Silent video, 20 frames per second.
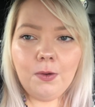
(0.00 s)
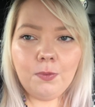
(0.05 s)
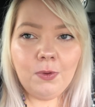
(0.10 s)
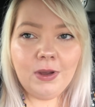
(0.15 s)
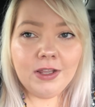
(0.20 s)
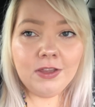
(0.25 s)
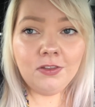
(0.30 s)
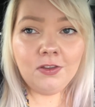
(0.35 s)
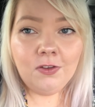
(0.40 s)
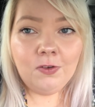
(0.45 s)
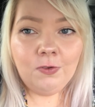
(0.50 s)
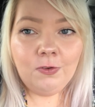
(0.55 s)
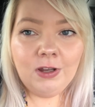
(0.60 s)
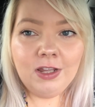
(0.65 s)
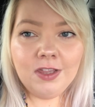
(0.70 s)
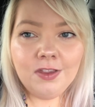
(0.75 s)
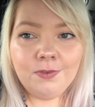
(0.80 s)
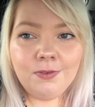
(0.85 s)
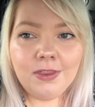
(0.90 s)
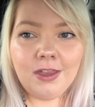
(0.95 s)
Waited 2
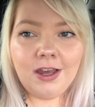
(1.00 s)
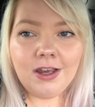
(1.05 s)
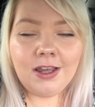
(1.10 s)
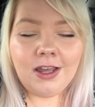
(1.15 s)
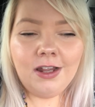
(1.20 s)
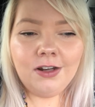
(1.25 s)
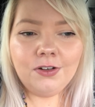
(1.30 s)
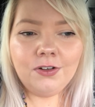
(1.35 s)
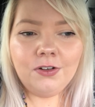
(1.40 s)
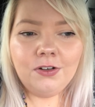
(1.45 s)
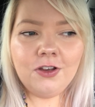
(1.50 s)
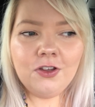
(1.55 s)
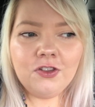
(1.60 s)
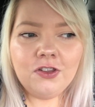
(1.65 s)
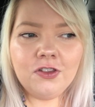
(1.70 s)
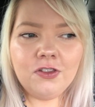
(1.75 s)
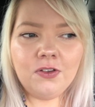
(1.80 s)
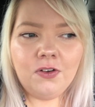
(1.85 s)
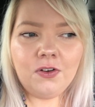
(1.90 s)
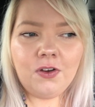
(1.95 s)
weeks for that candle and
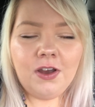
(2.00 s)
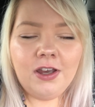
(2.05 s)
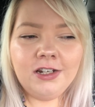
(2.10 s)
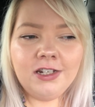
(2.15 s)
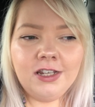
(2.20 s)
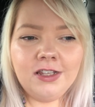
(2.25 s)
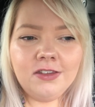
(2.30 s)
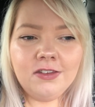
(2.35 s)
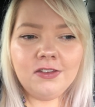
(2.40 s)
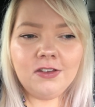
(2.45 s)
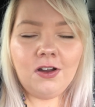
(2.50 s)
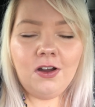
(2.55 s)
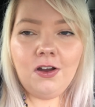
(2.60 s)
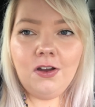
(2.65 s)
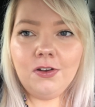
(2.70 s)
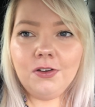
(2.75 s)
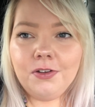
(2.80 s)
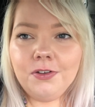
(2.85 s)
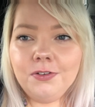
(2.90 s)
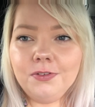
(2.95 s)
she's not got any in
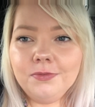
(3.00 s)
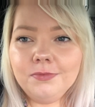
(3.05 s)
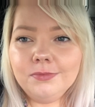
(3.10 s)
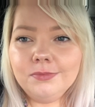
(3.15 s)
stock.